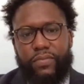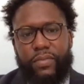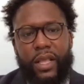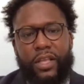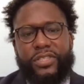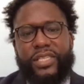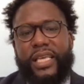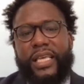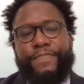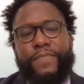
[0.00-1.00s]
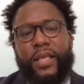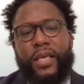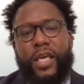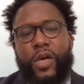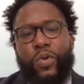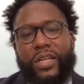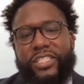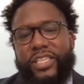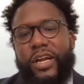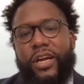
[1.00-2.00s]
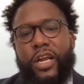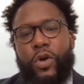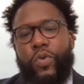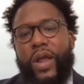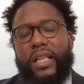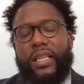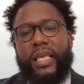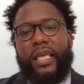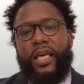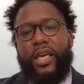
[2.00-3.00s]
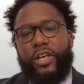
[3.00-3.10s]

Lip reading: You see, when shared correctly,